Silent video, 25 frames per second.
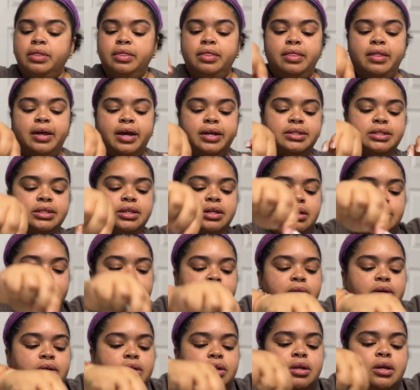That's gonna be
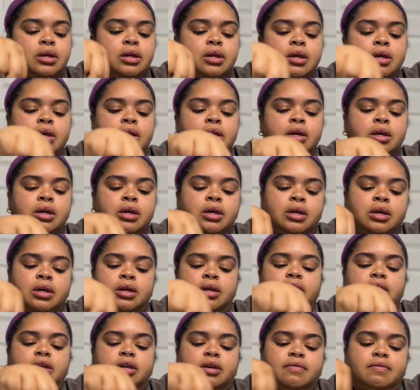good.
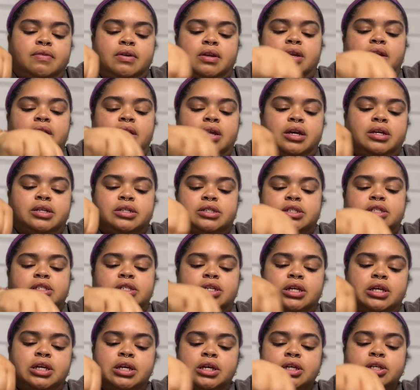Give it a nice
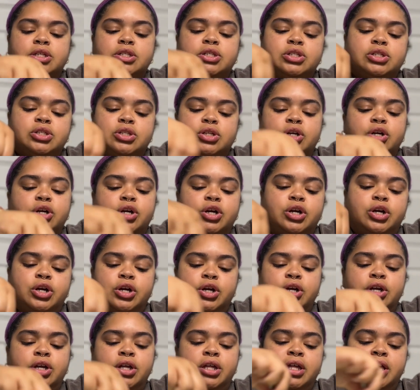stir.
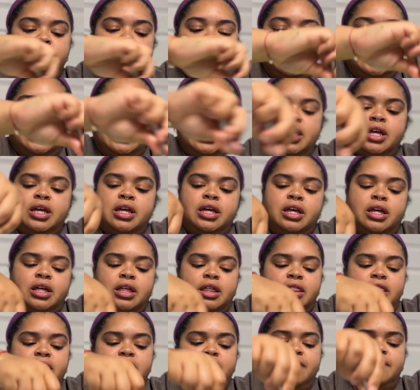
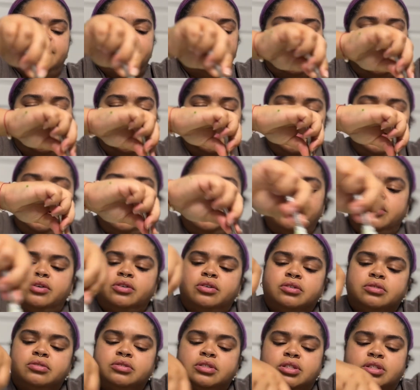The
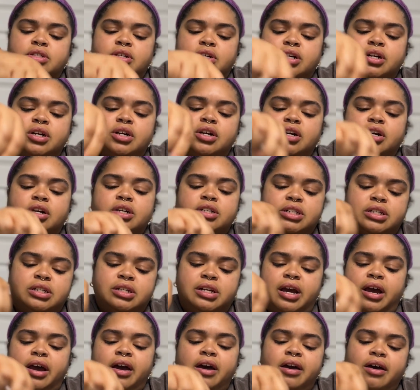final stir
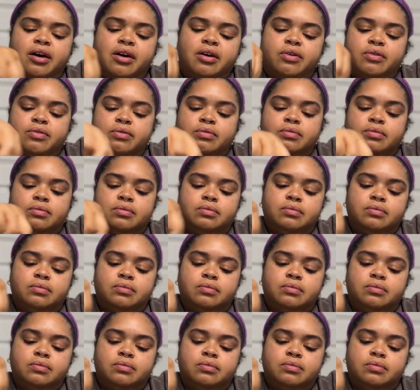down.